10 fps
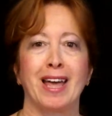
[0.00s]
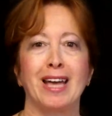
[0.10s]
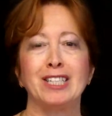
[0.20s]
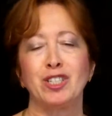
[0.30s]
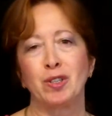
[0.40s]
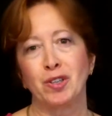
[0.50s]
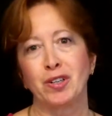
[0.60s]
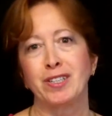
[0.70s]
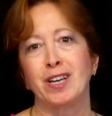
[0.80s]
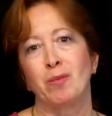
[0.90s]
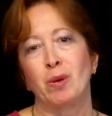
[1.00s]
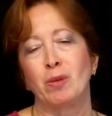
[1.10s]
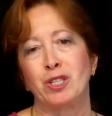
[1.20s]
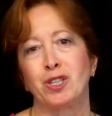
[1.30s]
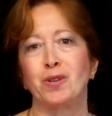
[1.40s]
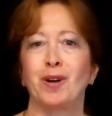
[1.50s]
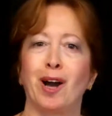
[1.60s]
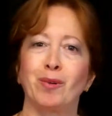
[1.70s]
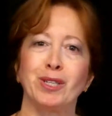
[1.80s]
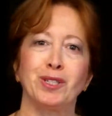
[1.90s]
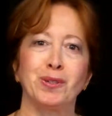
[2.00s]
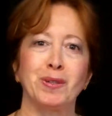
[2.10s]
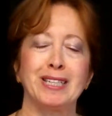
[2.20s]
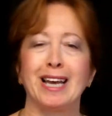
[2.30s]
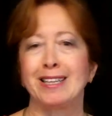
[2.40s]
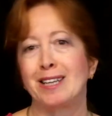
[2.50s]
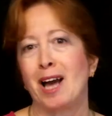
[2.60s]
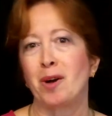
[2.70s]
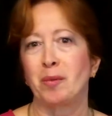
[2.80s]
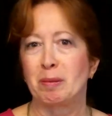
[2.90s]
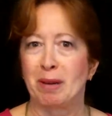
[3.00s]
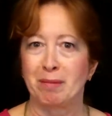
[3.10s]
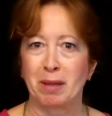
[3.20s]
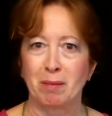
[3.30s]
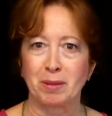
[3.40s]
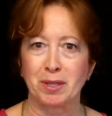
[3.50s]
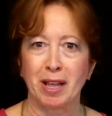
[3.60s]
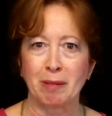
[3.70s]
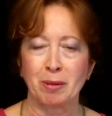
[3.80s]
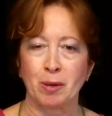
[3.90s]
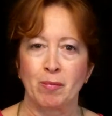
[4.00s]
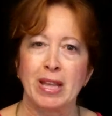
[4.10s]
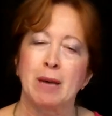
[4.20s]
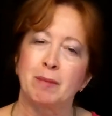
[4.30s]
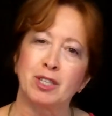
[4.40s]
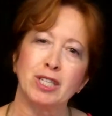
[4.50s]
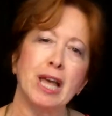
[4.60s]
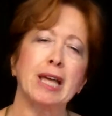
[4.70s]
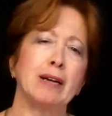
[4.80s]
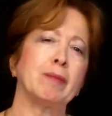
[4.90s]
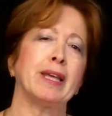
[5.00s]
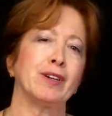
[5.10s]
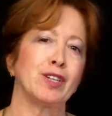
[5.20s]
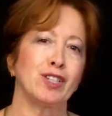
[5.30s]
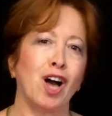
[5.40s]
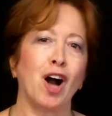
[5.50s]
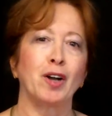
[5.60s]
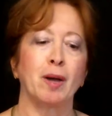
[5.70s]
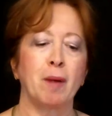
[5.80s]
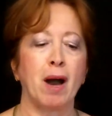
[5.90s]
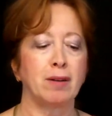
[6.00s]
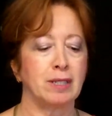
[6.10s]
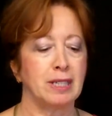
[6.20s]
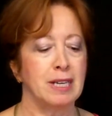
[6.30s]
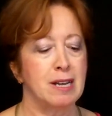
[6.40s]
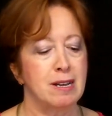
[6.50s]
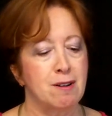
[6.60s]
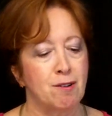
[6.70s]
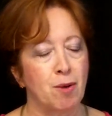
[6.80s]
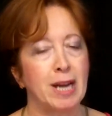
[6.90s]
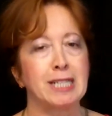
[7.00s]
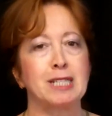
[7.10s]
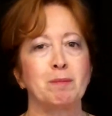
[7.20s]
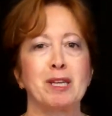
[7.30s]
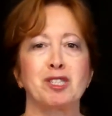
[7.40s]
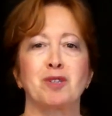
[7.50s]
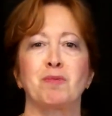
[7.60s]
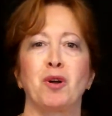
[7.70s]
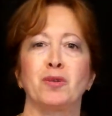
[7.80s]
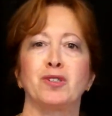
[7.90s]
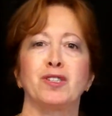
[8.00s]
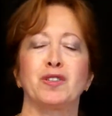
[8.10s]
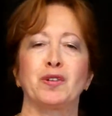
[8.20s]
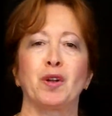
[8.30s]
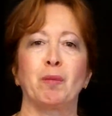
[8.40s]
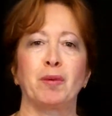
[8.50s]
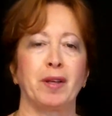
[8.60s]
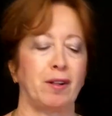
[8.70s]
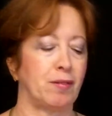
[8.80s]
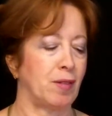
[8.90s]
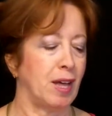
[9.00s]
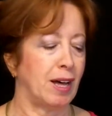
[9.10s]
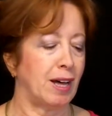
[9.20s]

and you'll learn what we do, how we do it, and how we might be able to help you. But today I'm here to talk about rights-based approaches to global health.